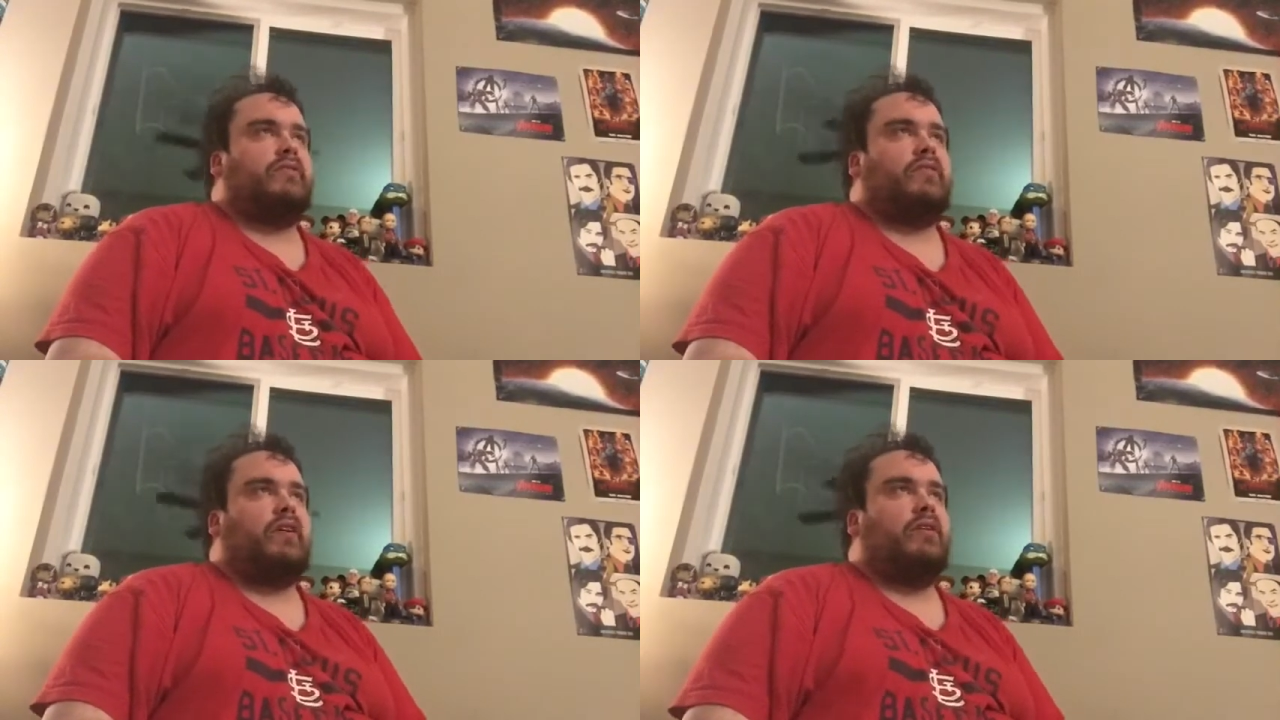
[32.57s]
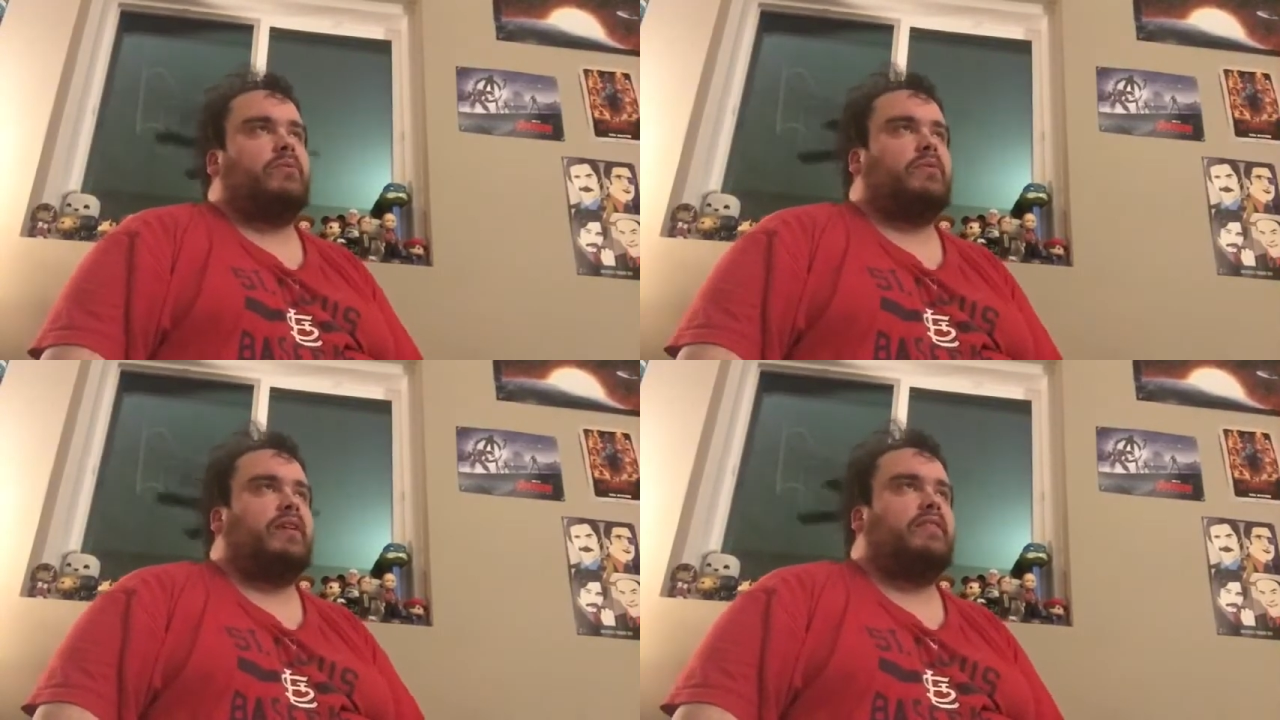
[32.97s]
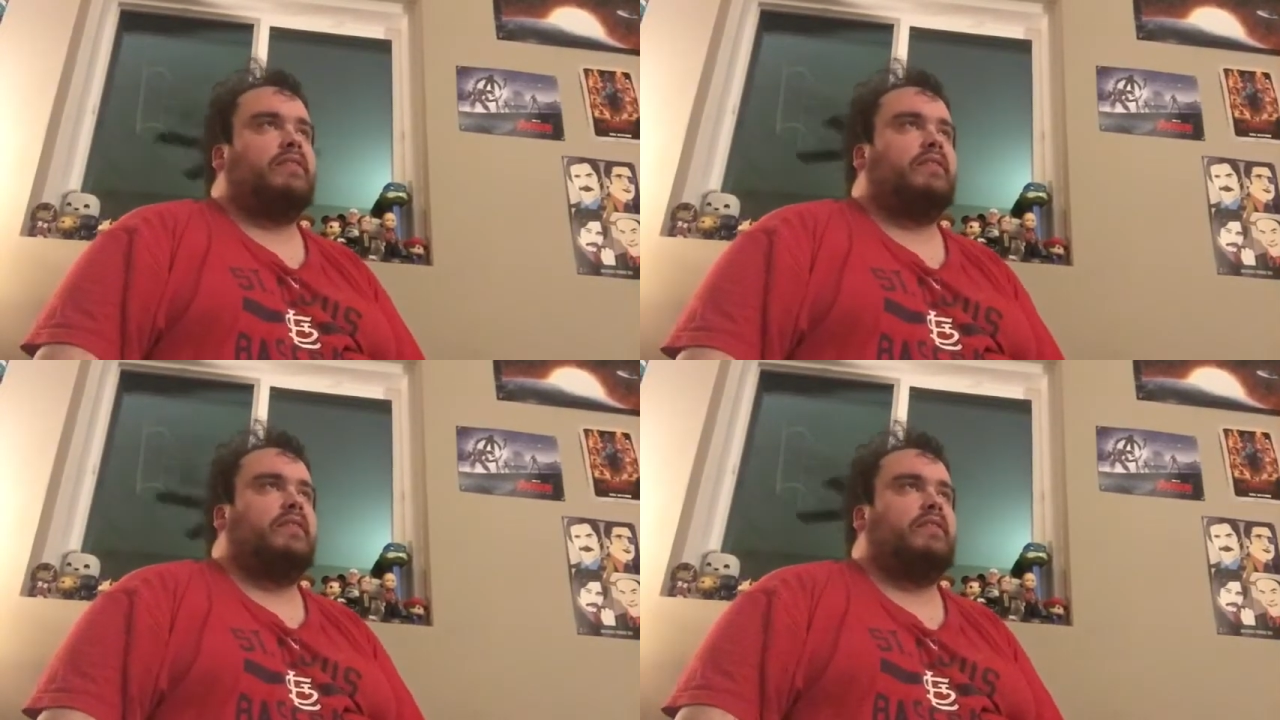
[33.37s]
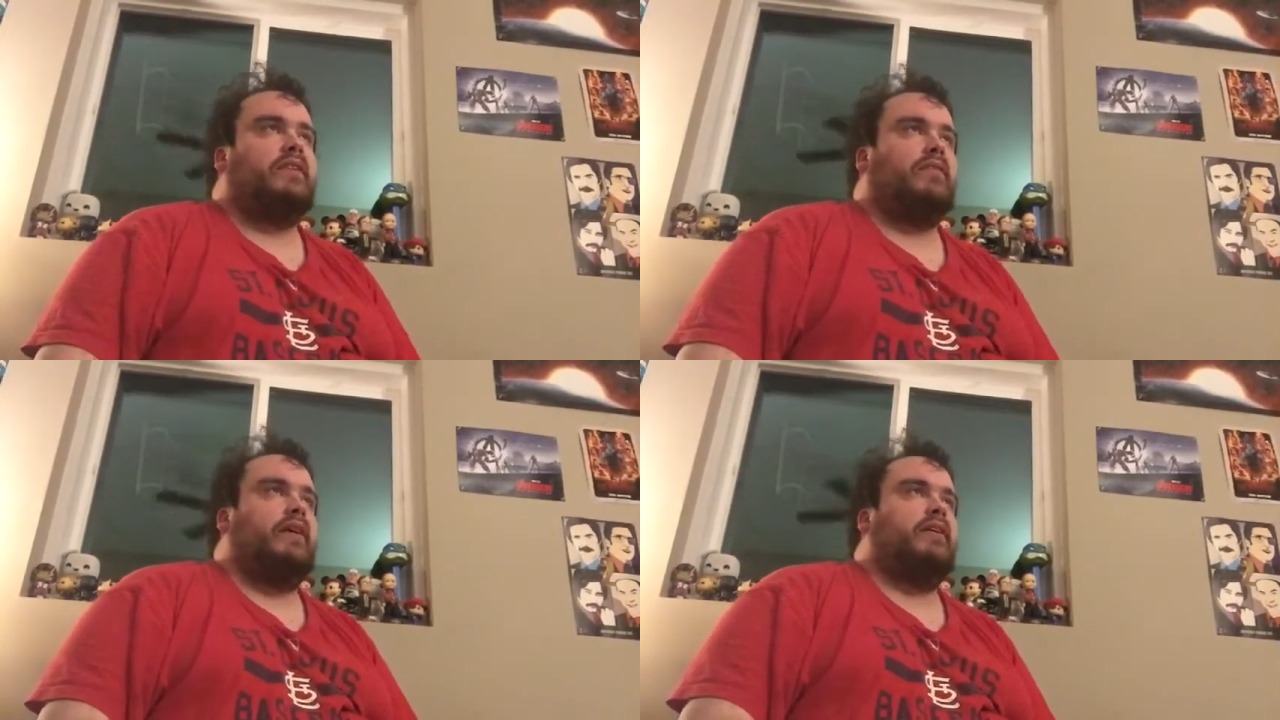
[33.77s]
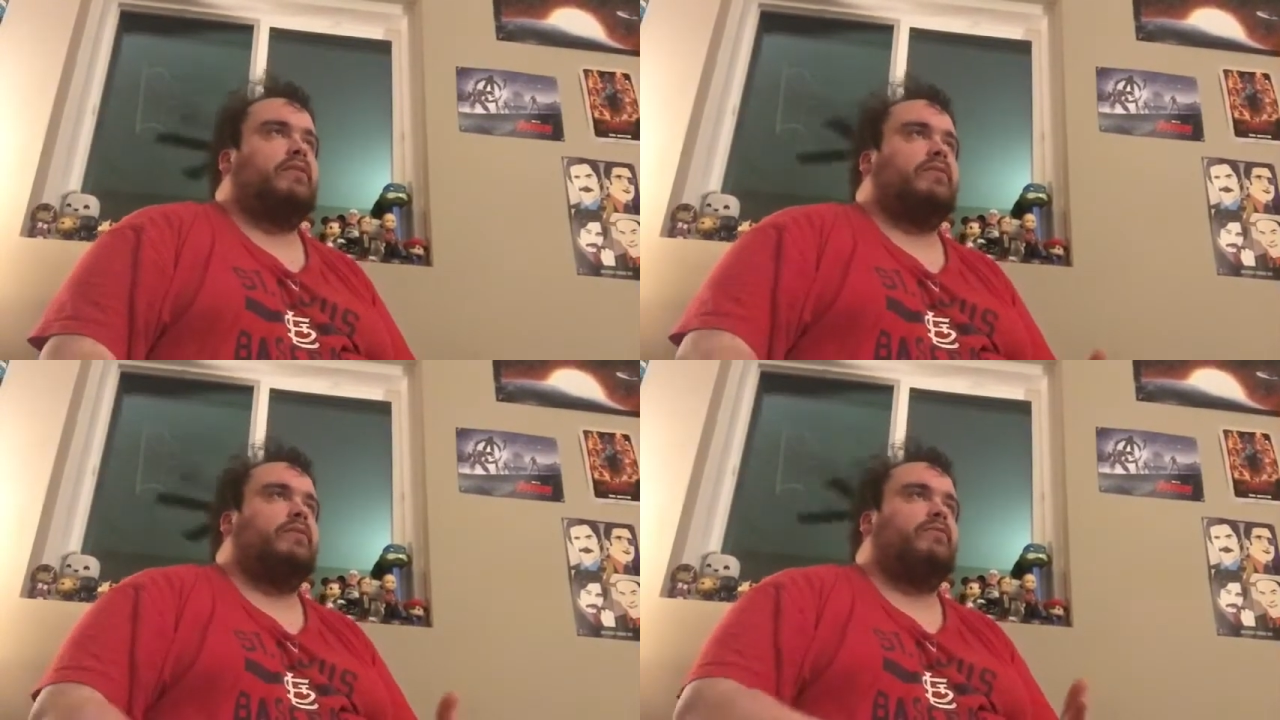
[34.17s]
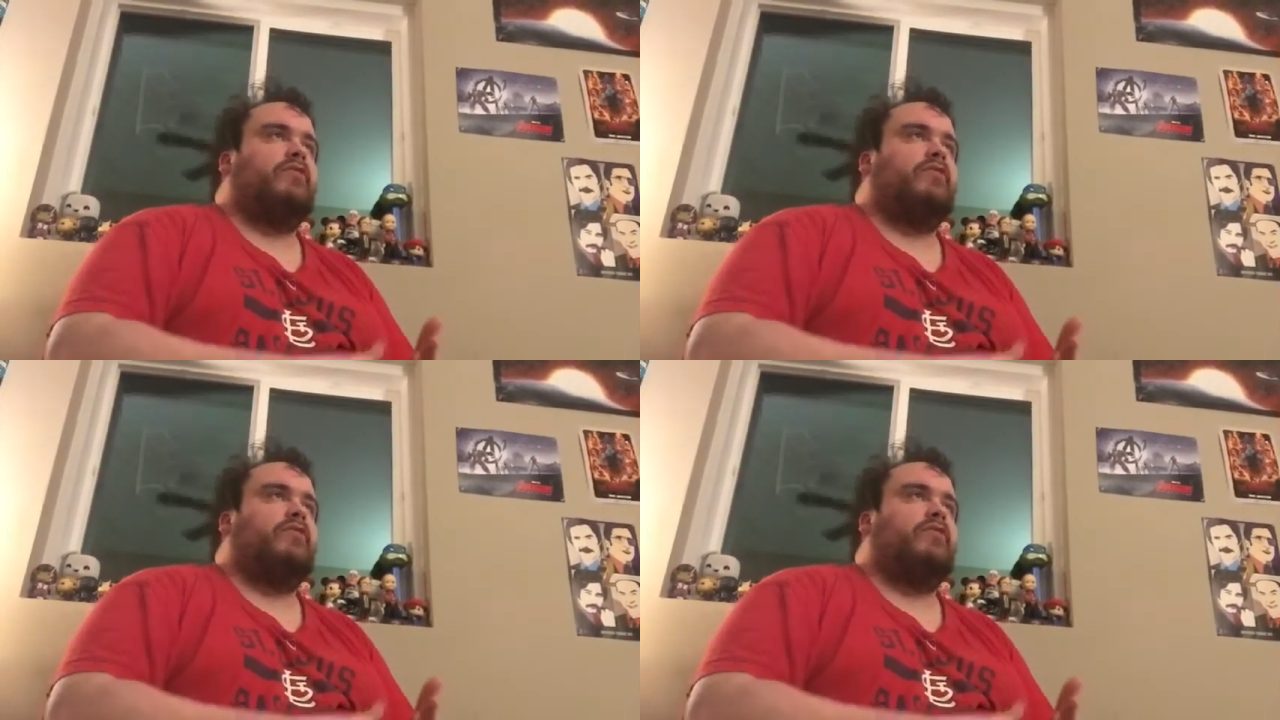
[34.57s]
So let's get right into it.